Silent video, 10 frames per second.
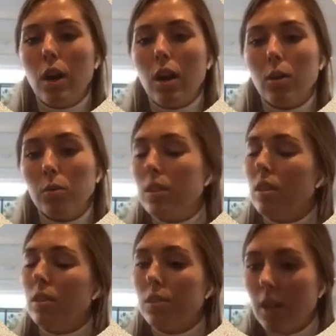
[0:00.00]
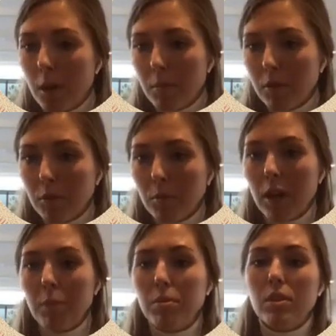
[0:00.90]
receives the email from
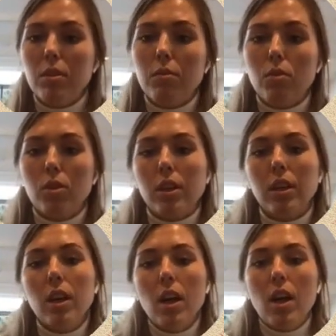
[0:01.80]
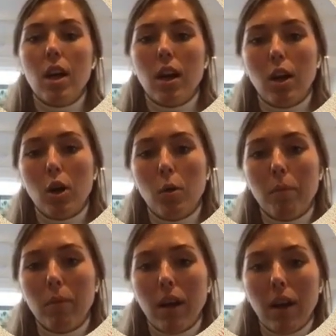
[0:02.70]
APT 40,
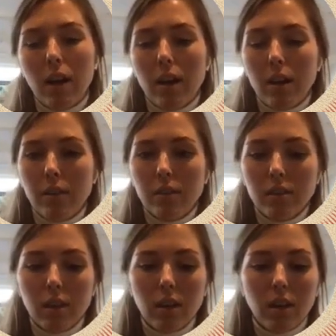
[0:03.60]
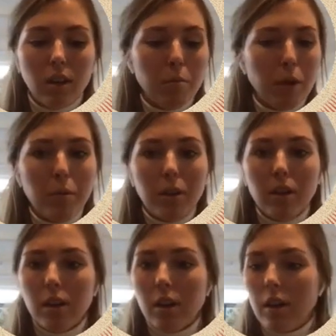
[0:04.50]
and maybe
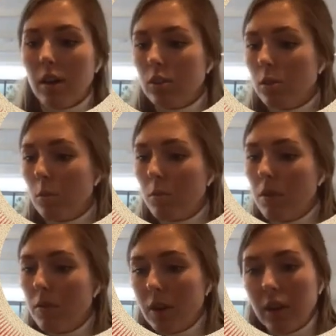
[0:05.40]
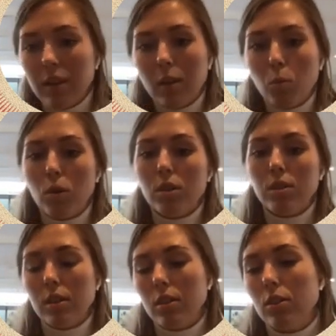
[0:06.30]
something that was
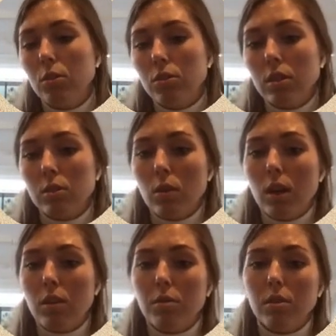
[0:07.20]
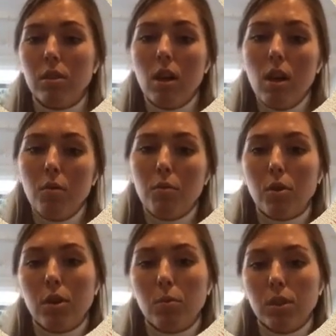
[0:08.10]
in the news that's relevant for
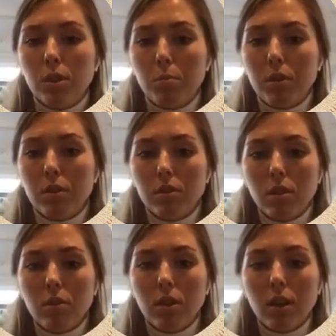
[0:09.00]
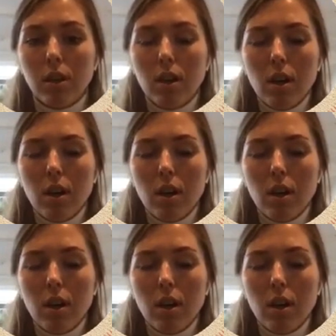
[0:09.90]
the recipient. So they